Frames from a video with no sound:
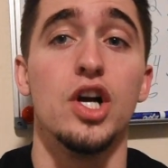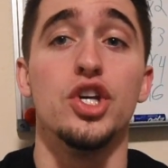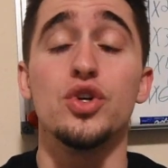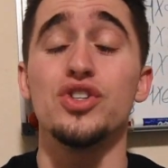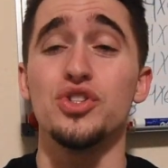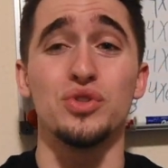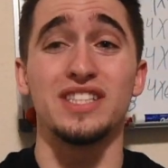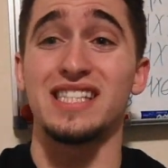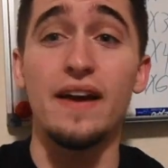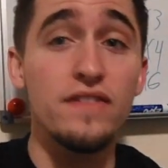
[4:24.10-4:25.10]
You can do
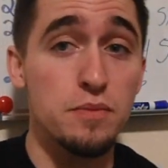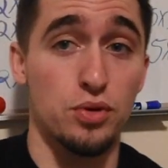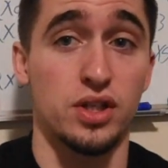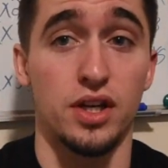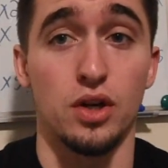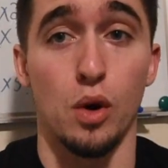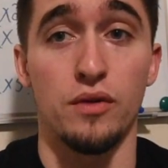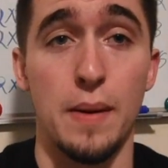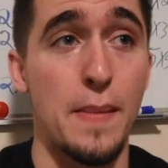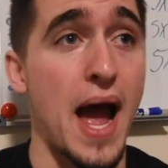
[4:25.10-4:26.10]
70% of your
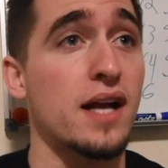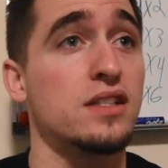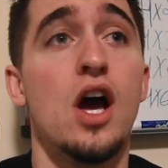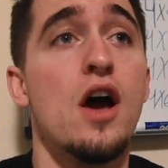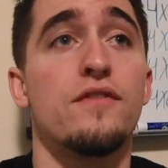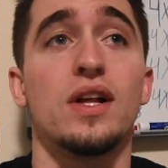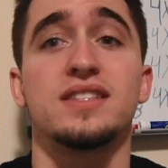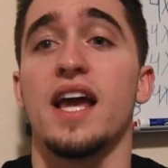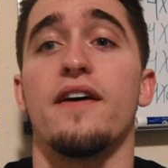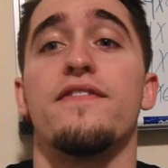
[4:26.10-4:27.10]
1 rep max for,
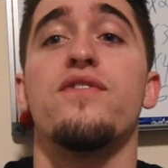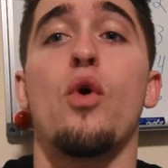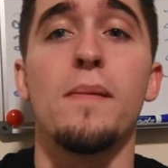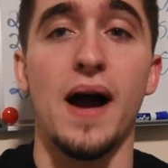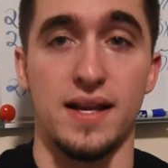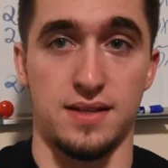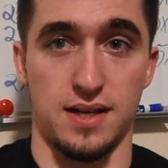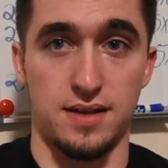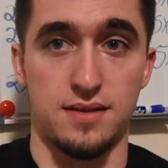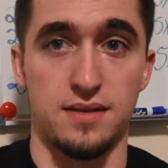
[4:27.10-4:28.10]
let's say, a
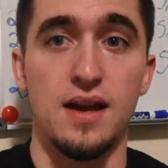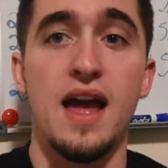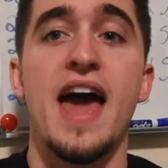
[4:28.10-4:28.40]
4x6,